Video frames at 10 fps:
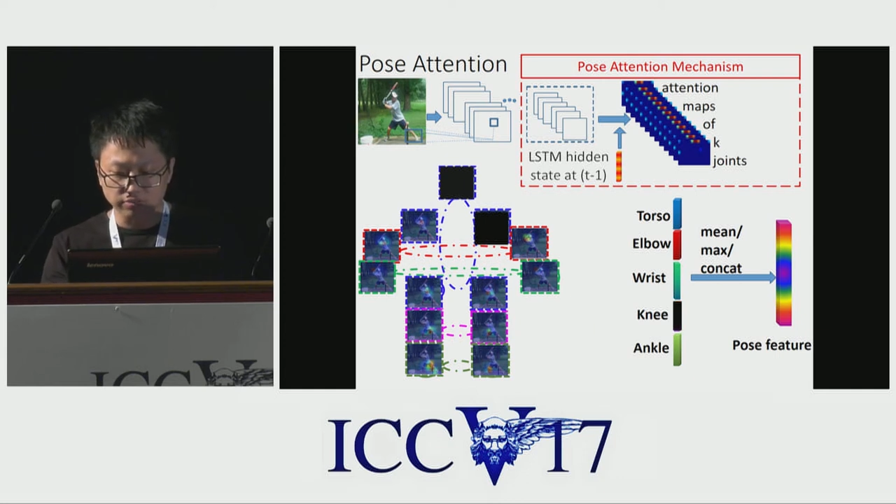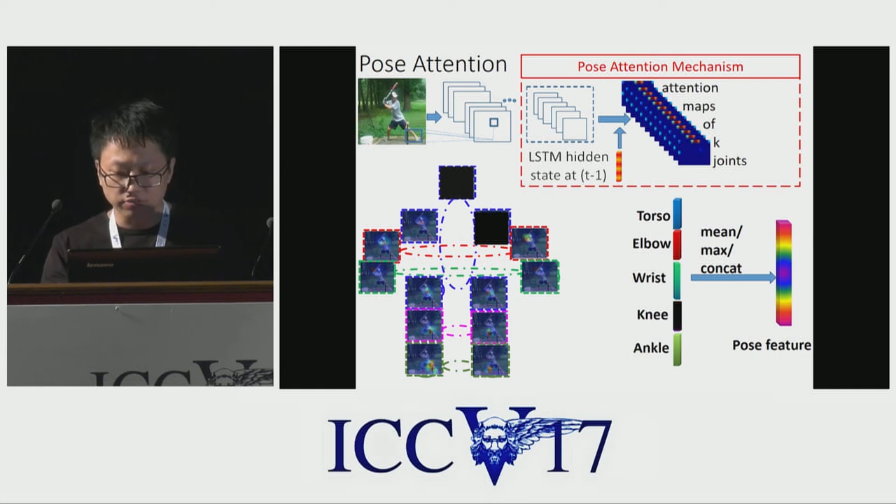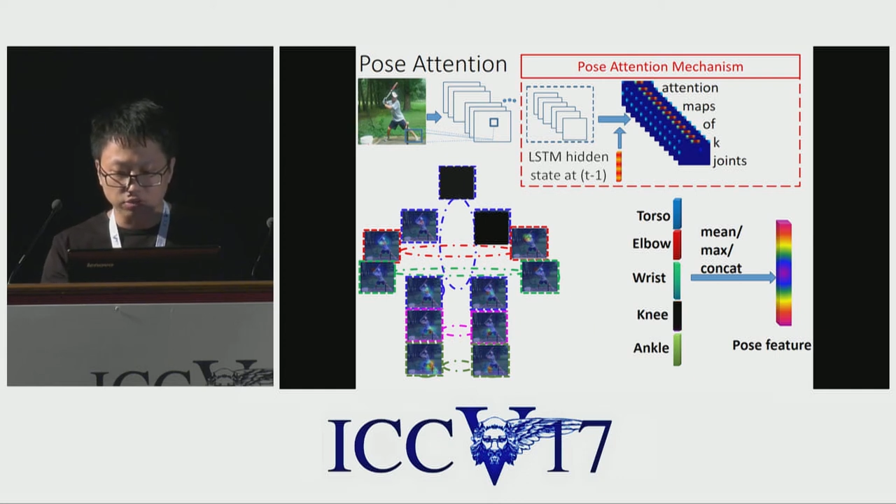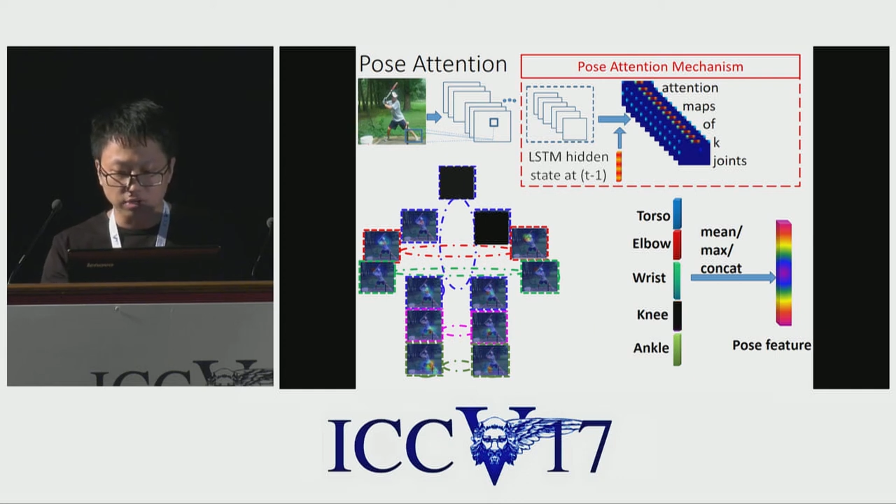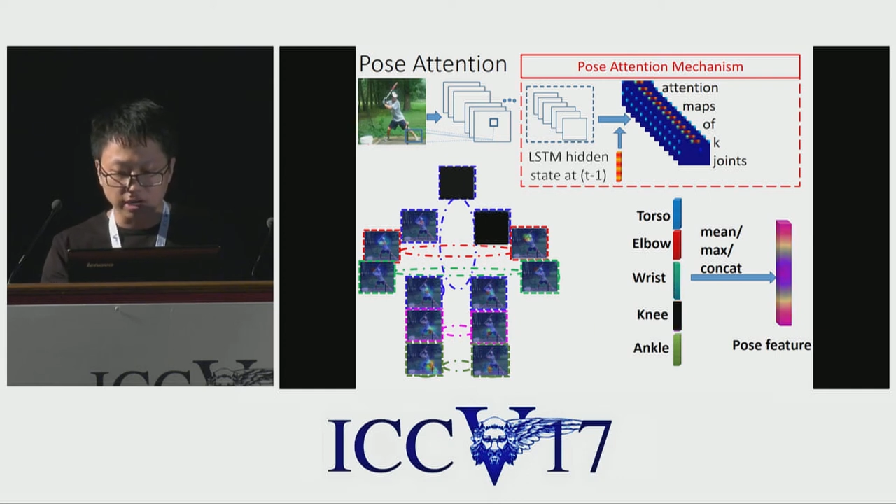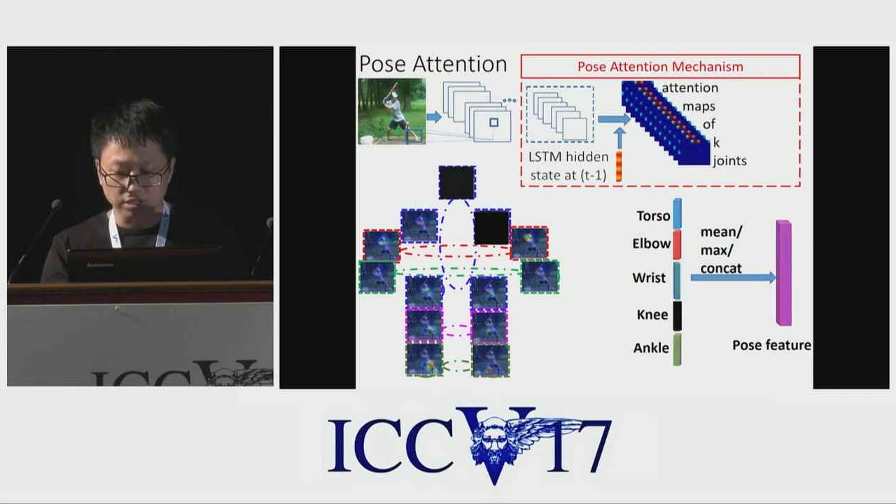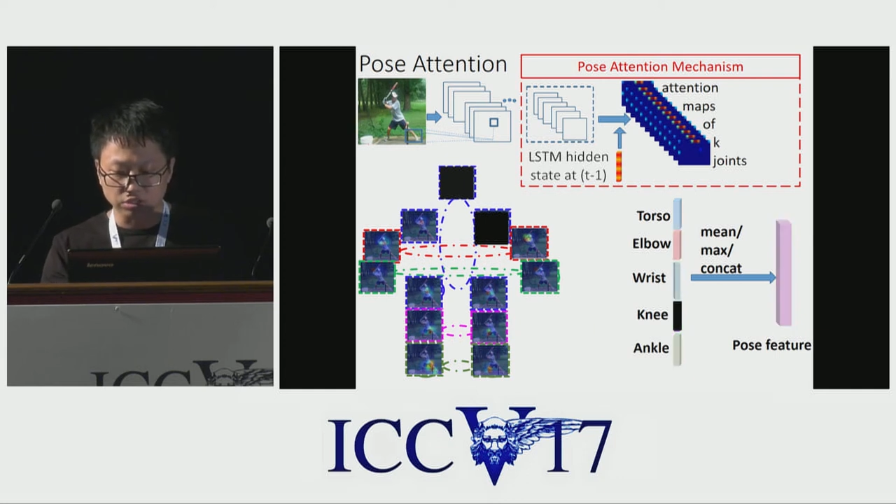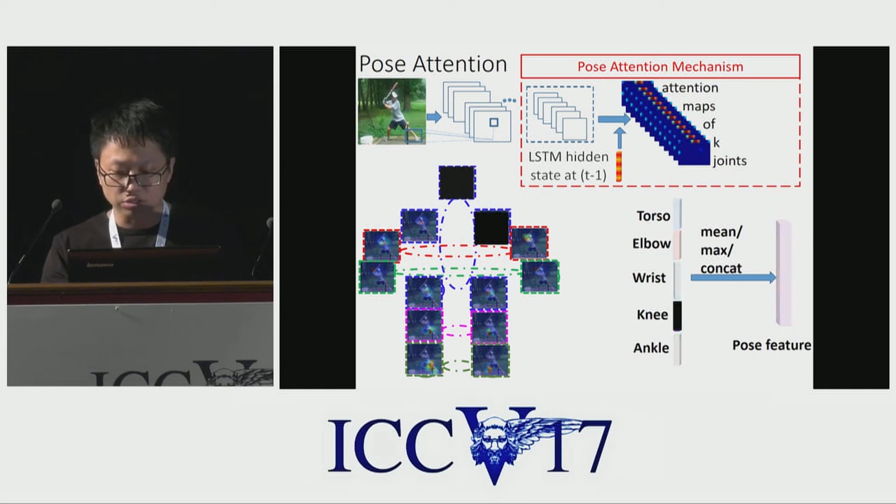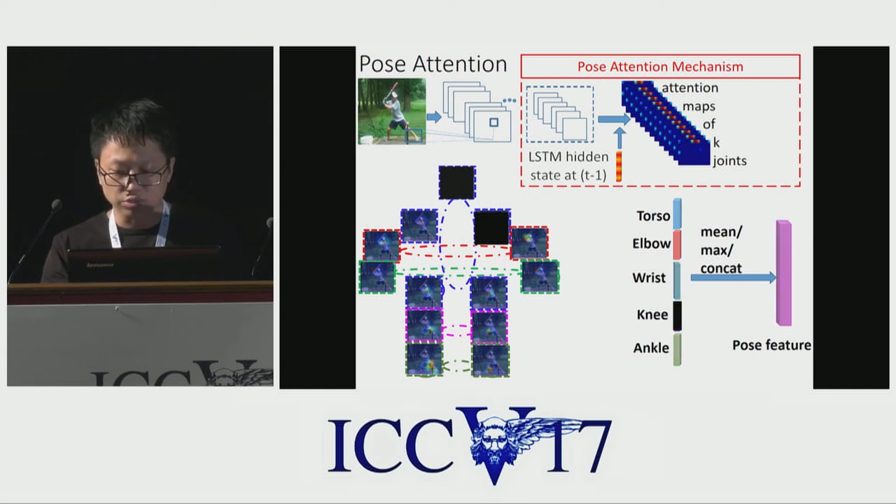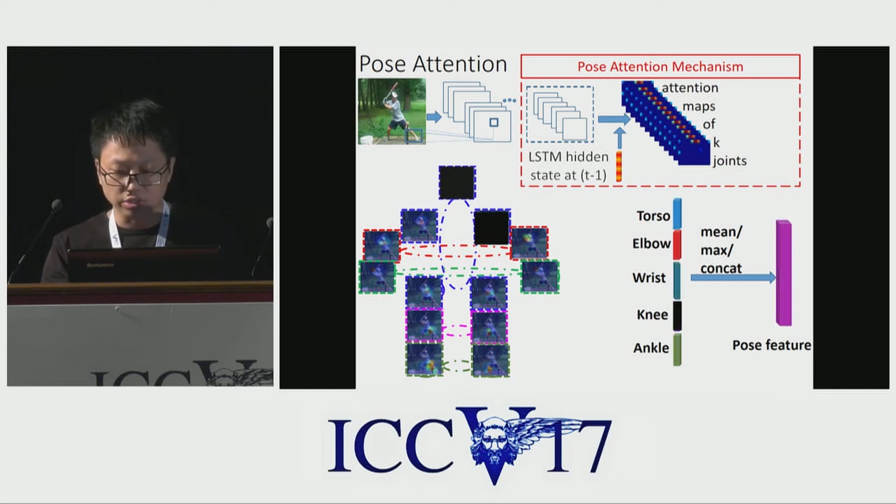for
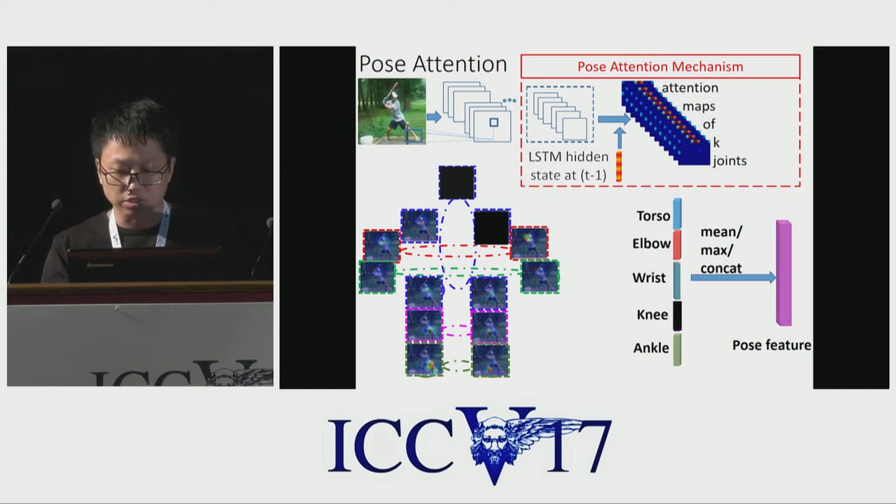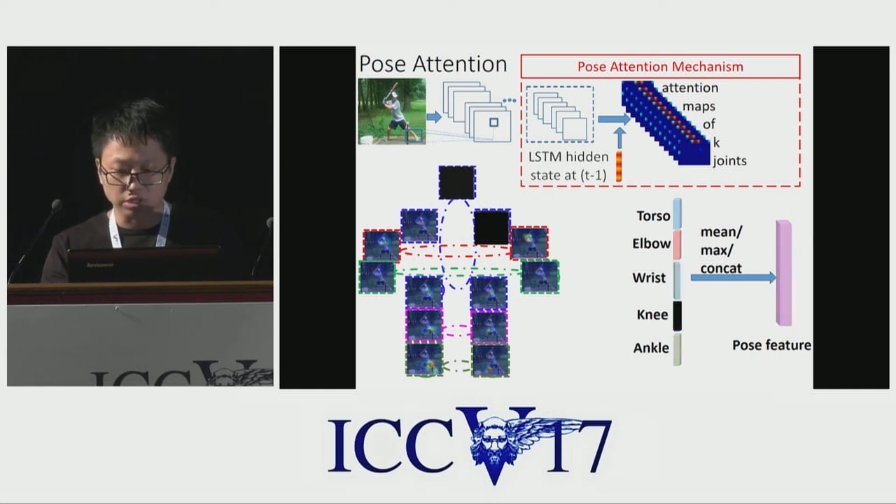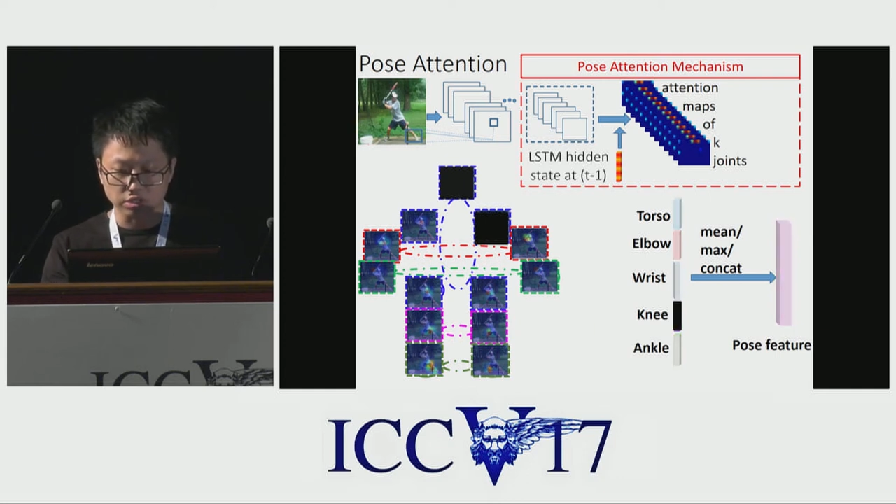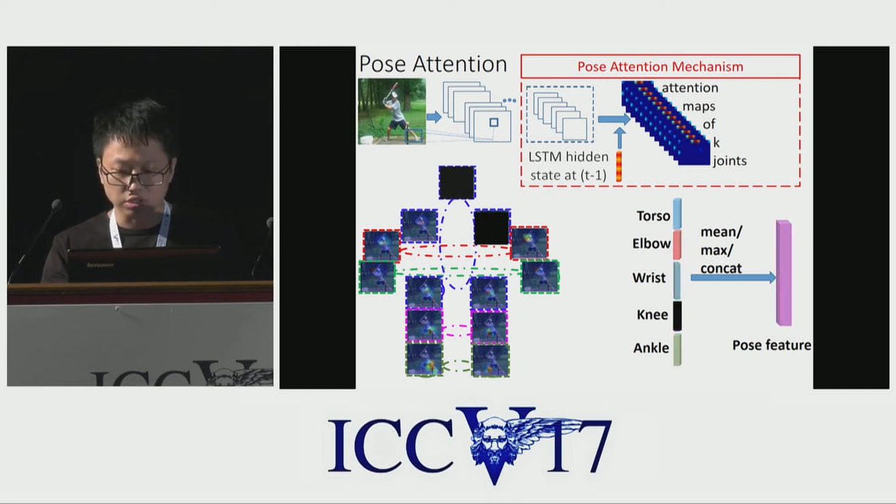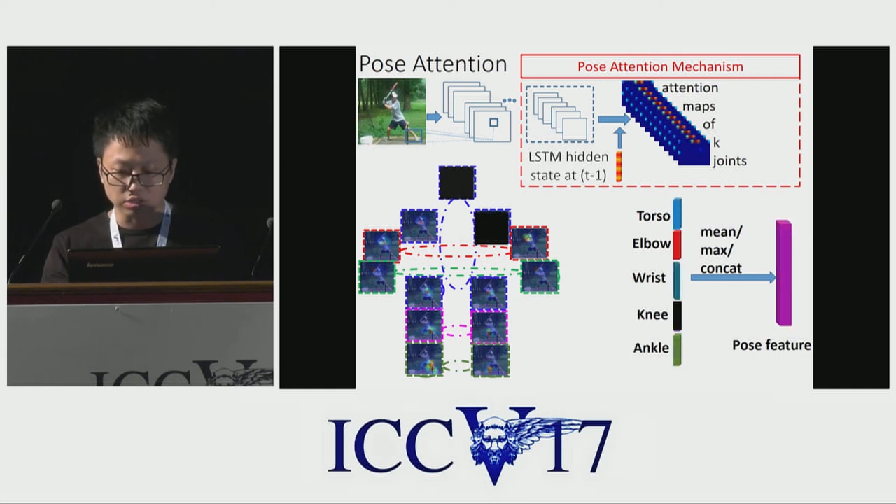action recognition.